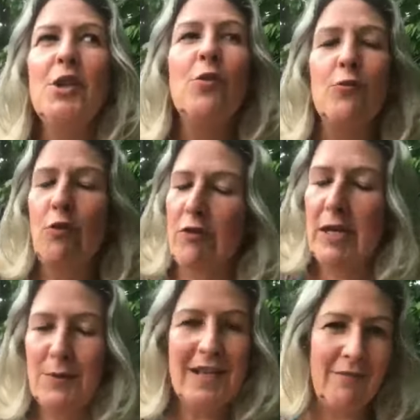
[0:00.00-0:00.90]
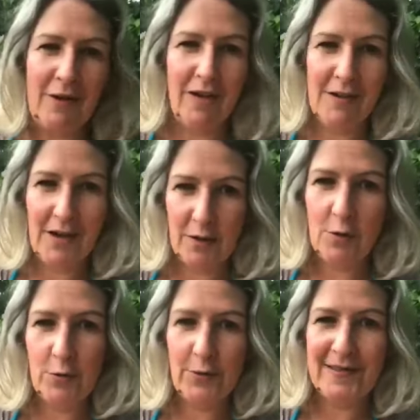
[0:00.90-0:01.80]
sure not that you would ever kind of
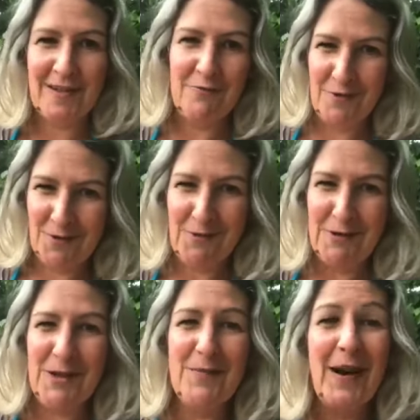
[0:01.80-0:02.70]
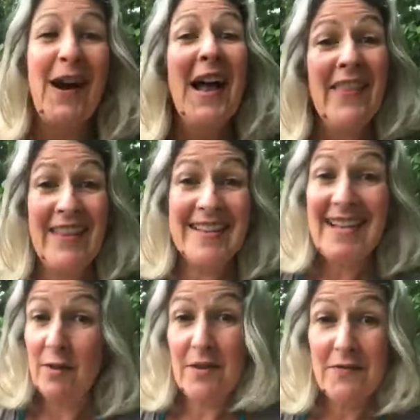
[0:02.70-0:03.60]
call yourself a guru, but
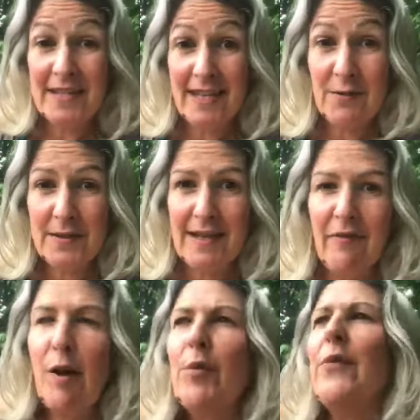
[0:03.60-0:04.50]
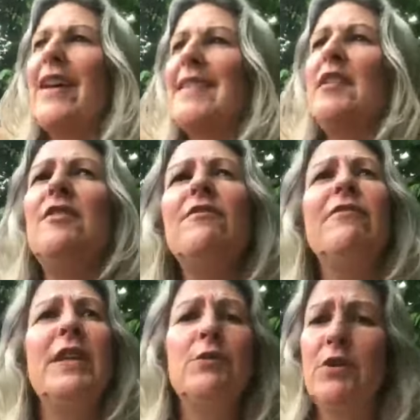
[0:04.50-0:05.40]
that's how you've set yourself up, or that's how you
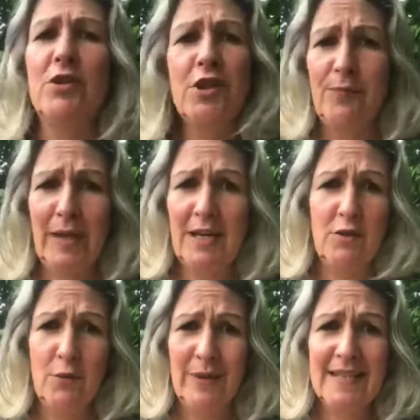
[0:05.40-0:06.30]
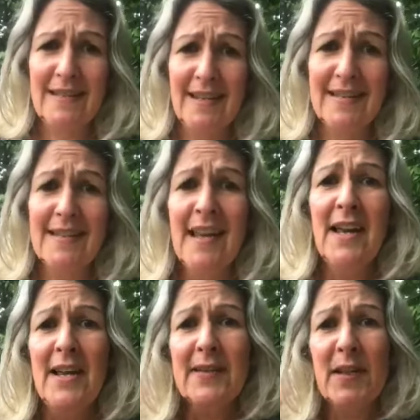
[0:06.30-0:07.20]
feel you should be in your business.
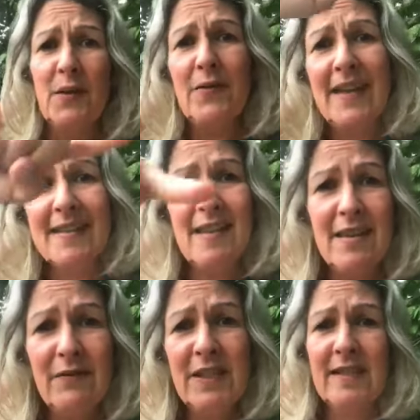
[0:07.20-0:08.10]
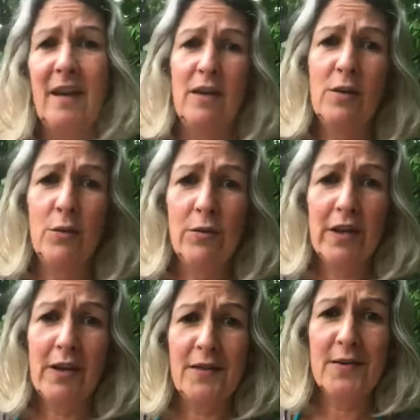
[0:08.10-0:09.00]
So that's another circle
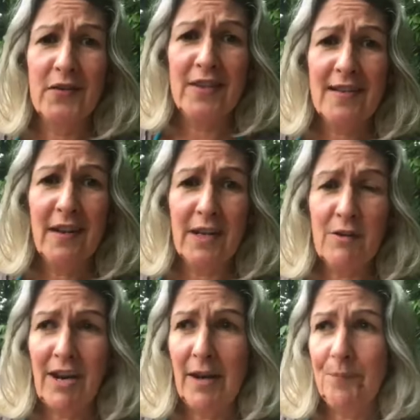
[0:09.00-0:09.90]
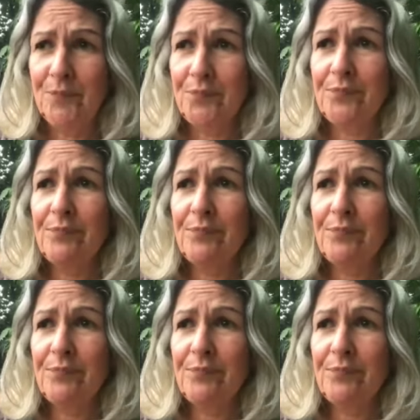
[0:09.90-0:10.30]
that goes on the diagram.